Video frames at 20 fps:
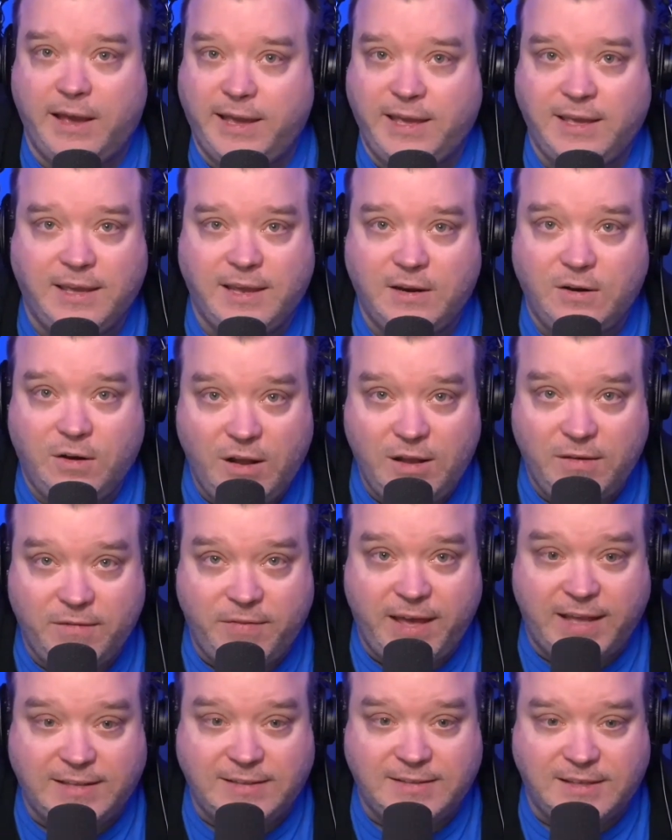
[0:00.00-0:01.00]
I can get all of
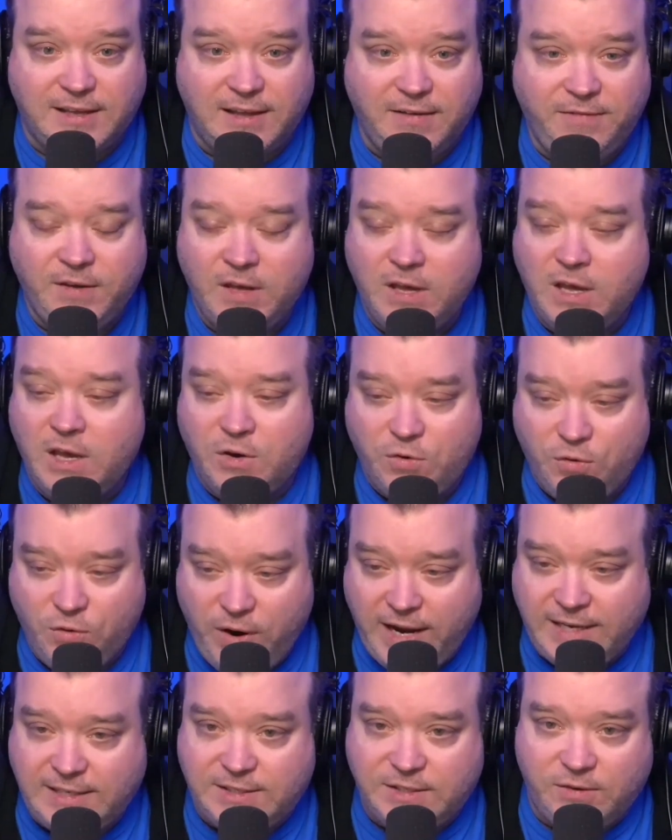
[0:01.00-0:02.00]
that stuff."
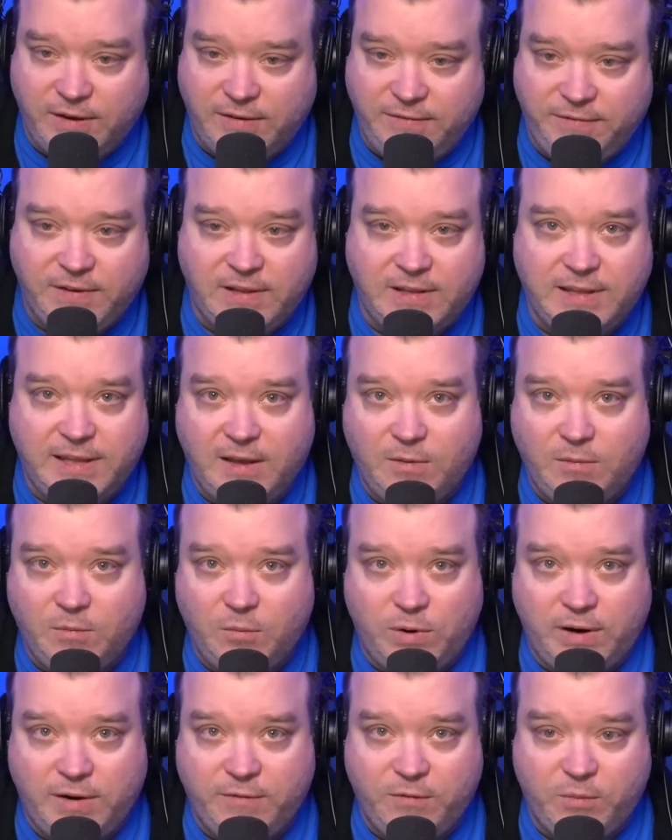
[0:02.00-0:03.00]
Great. So I filled out
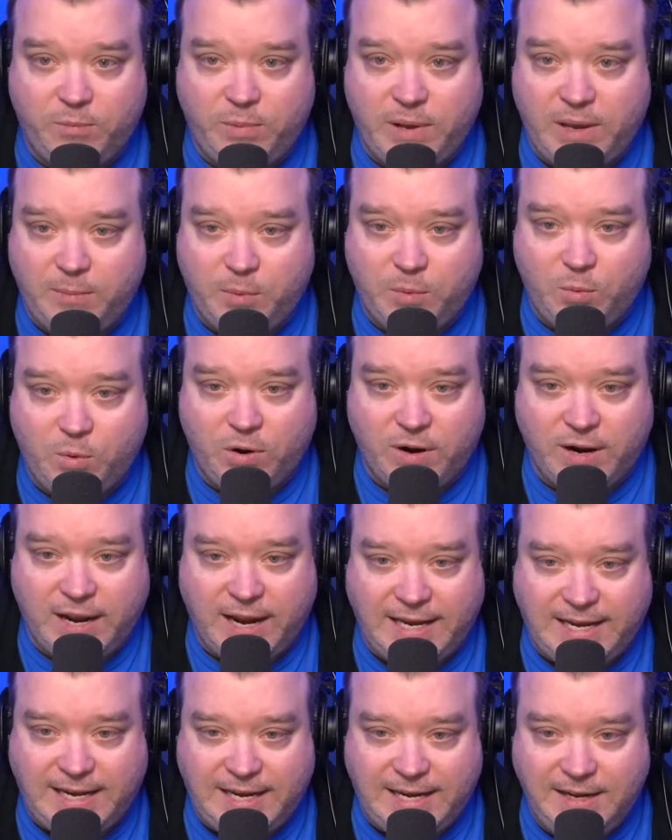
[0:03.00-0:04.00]
whatever paperwork
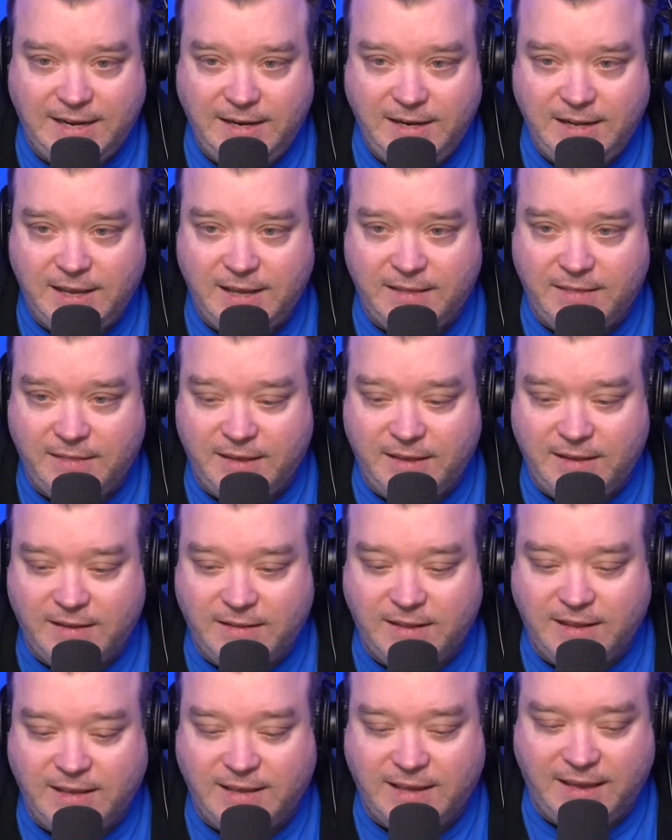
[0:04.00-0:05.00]
I needed, and
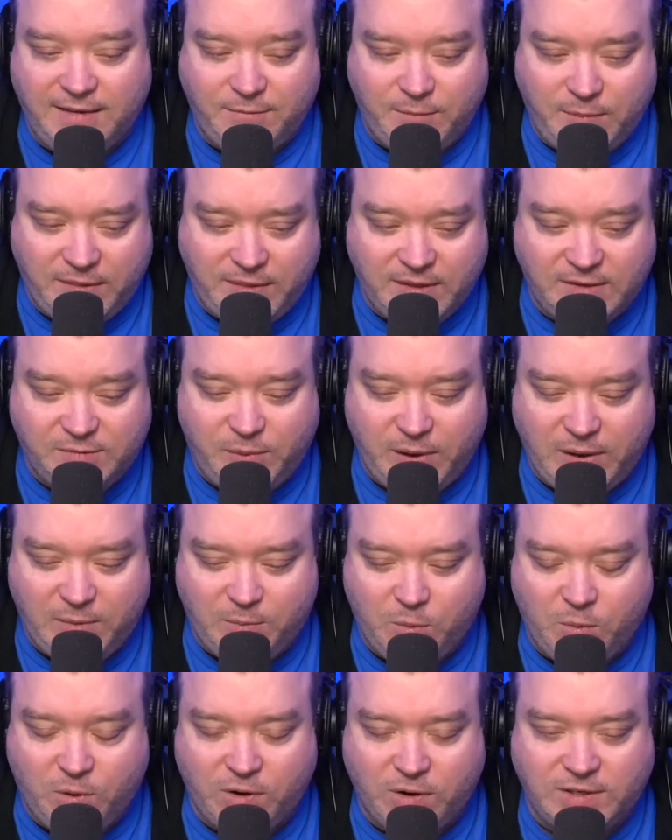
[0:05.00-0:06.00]
then they gave me this
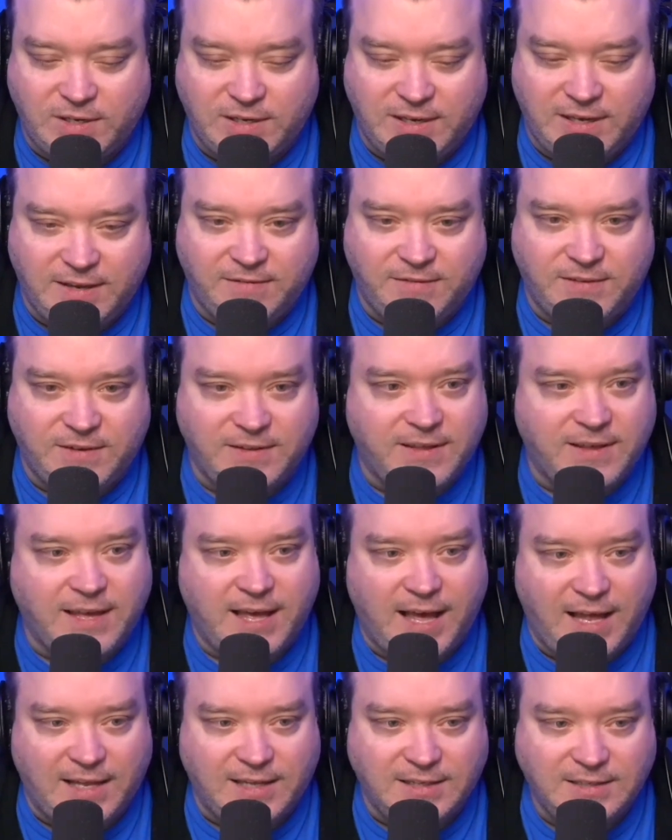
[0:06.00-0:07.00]
paperwork to give to the
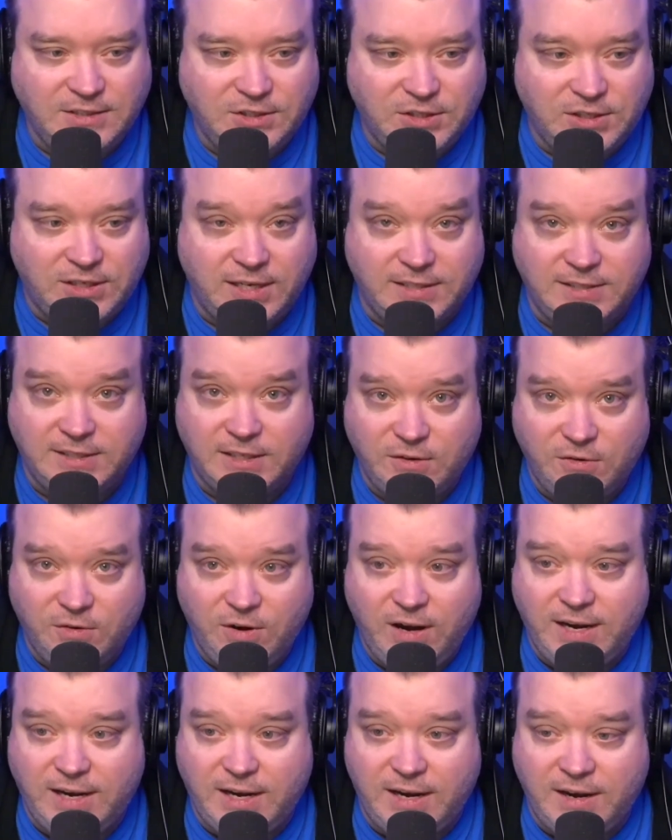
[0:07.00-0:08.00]
college, and I said,
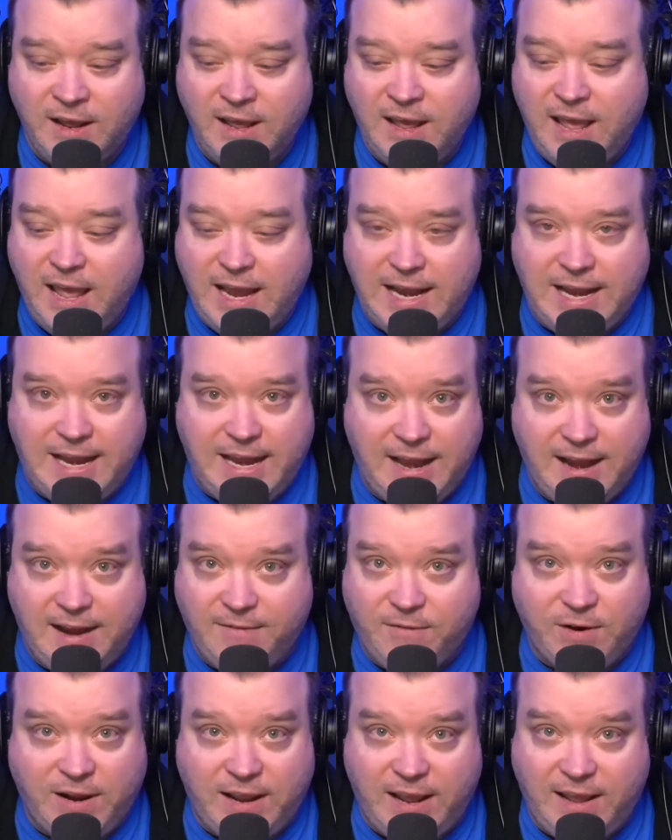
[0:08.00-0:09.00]
"Great."
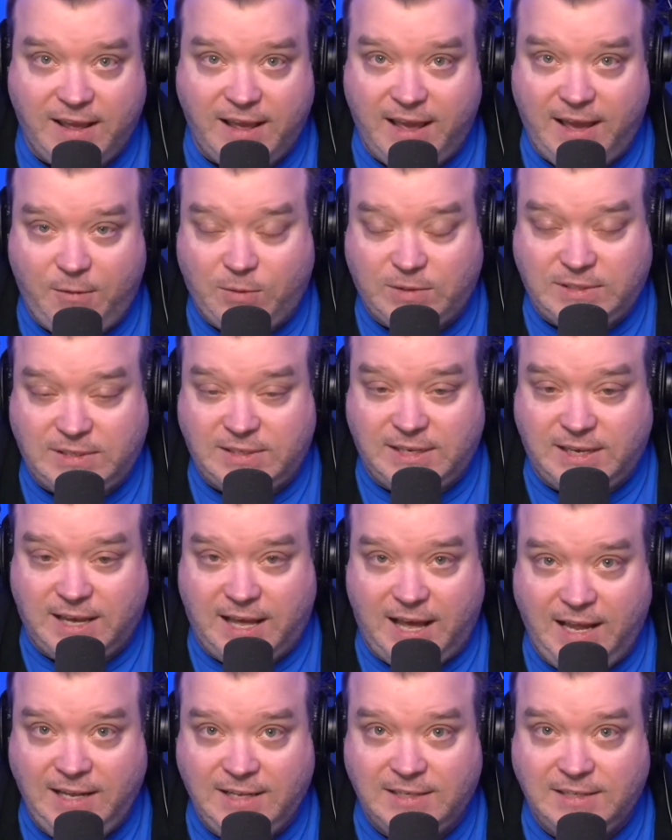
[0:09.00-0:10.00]
Never get. I wasn't in
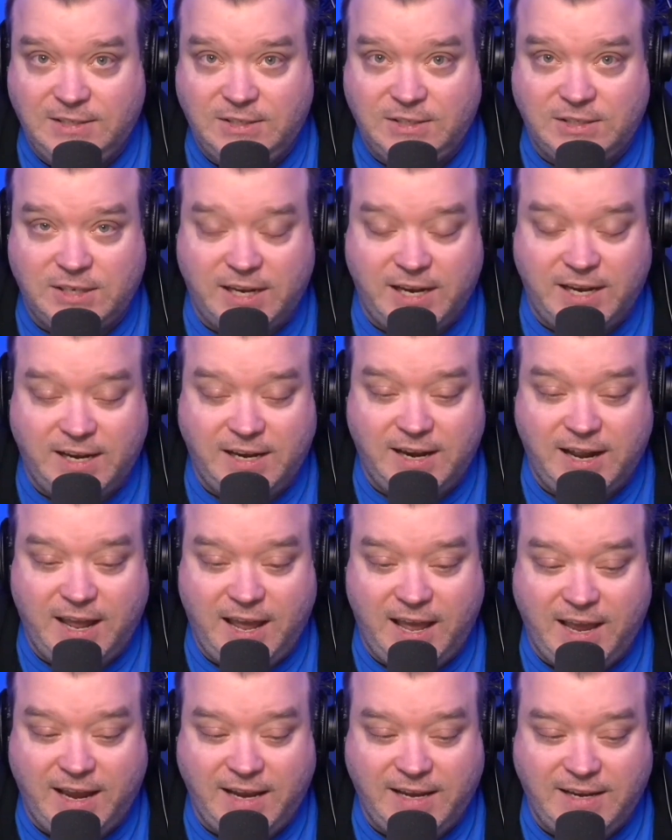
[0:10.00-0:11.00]
college, and
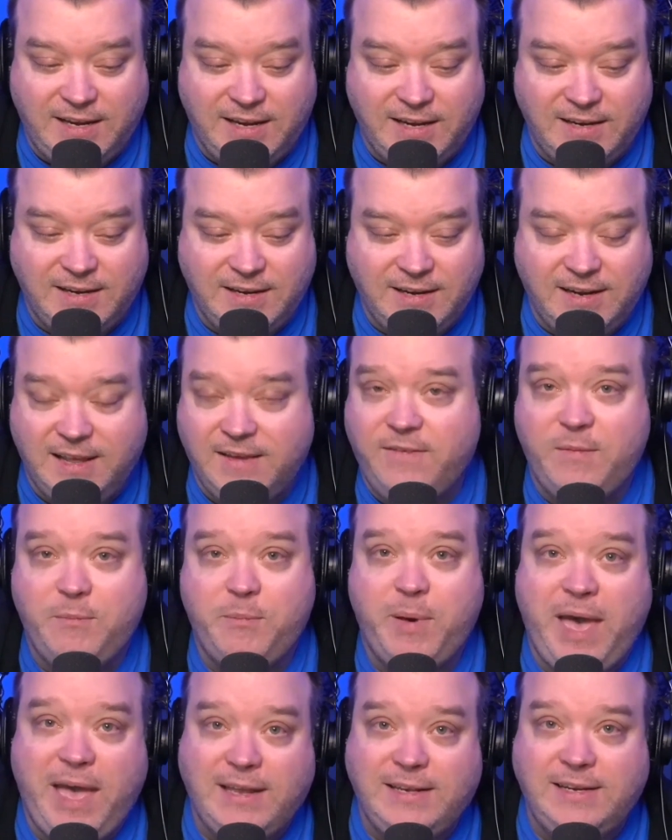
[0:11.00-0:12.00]
I didn't give it
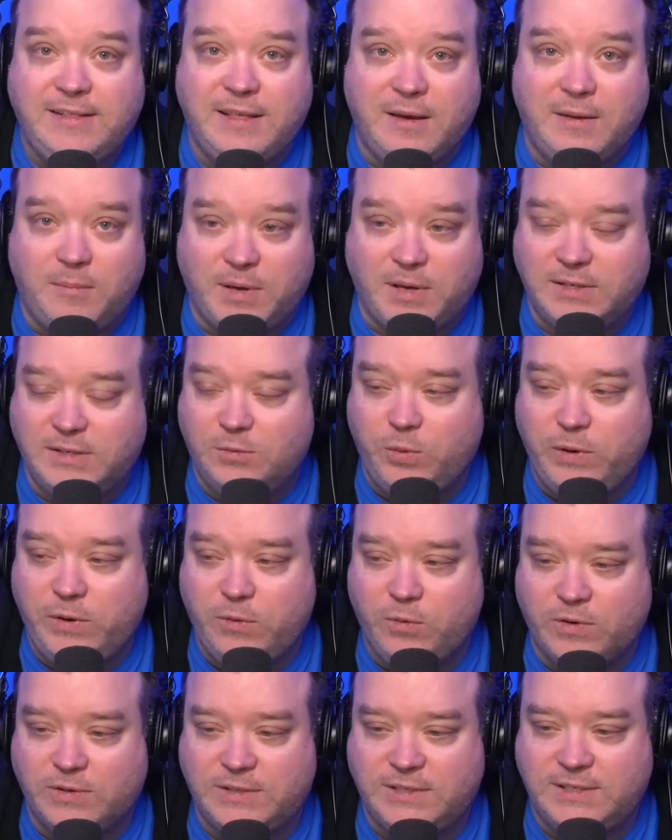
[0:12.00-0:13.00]
back to them because we
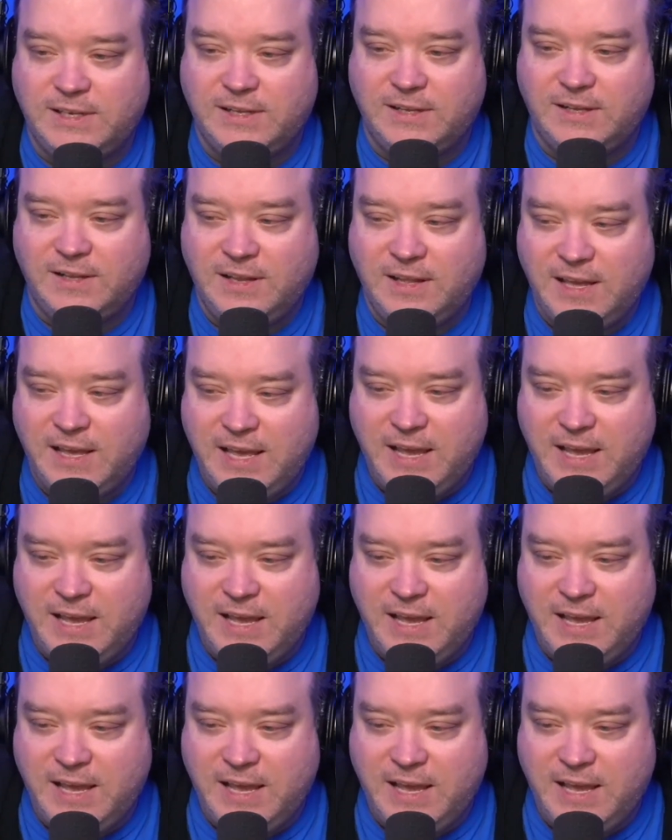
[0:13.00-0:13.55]
were still.